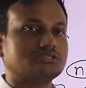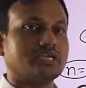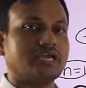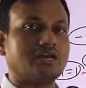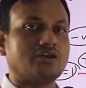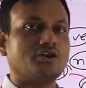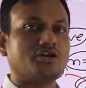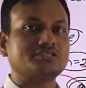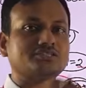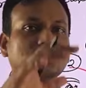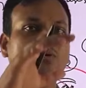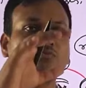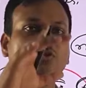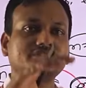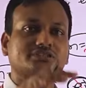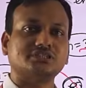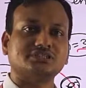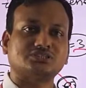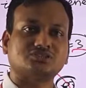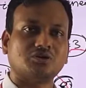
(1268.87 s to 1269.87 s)
energy of the
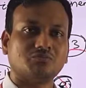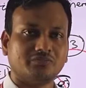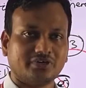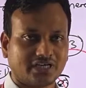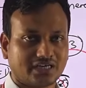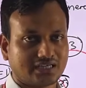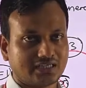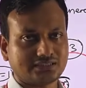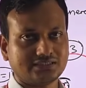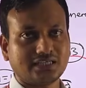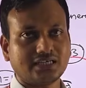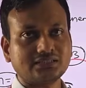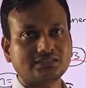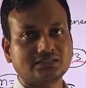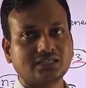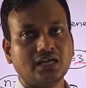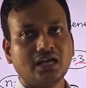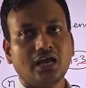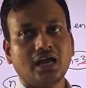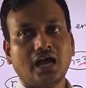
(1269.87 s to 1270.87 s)
system decreases,
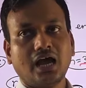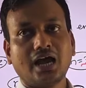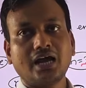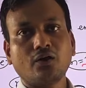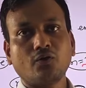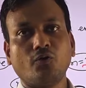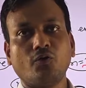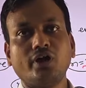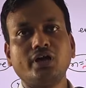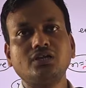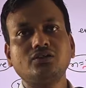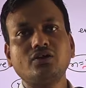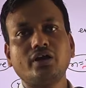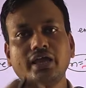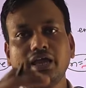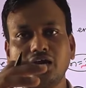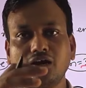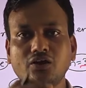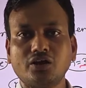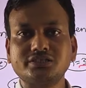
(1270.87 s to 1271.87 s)
and when the
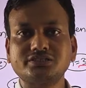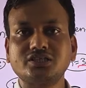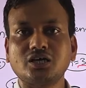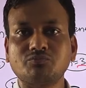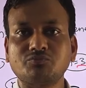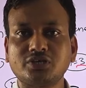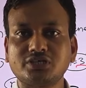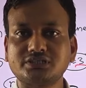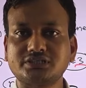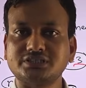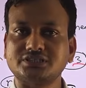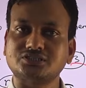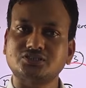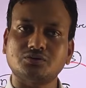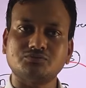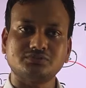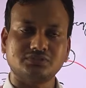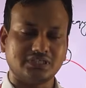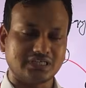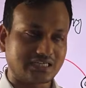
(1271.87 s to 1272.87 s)
energy of the
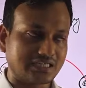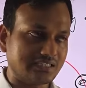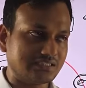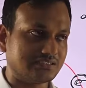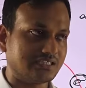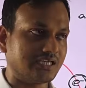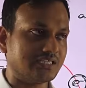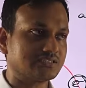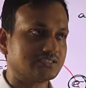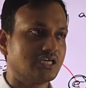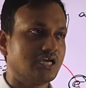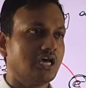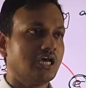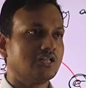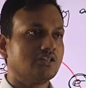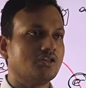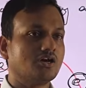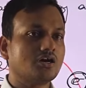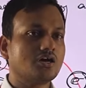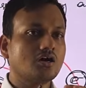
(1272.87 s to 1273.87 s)
system decreases,
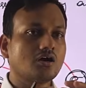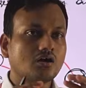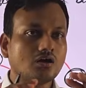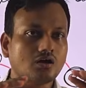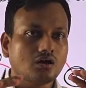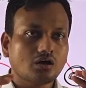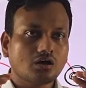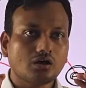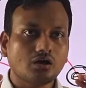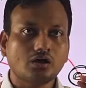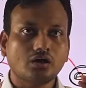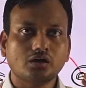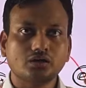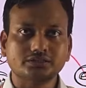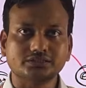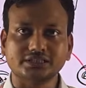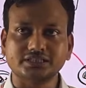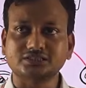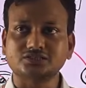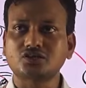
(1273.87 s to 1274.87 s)
the
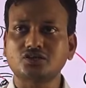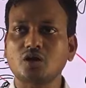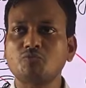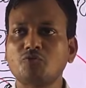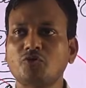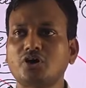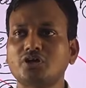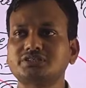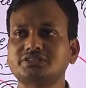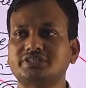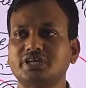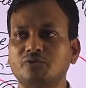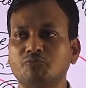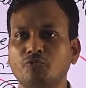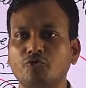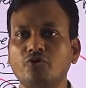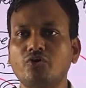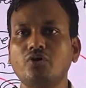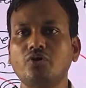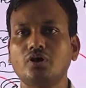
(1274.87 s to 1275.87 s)
system or
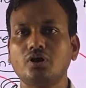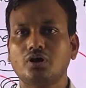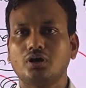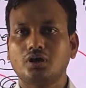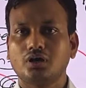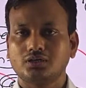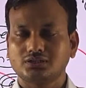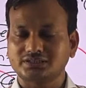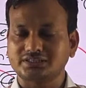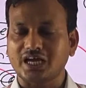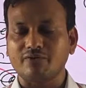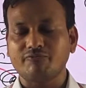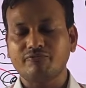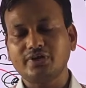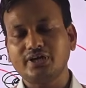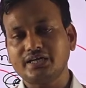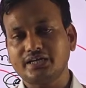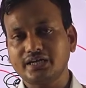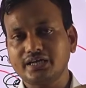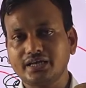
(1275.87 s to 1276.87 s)

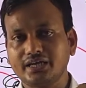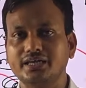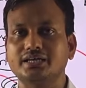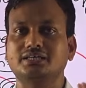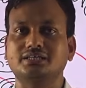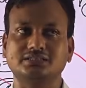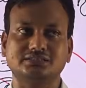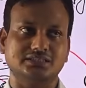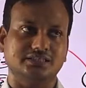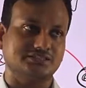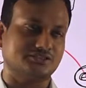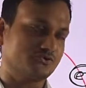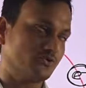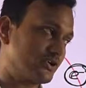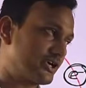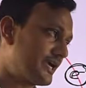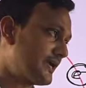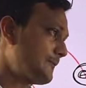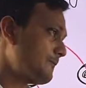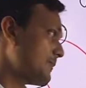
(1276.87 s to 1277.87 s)
stability increases.
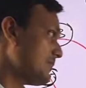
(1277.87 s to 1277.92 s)
Okay.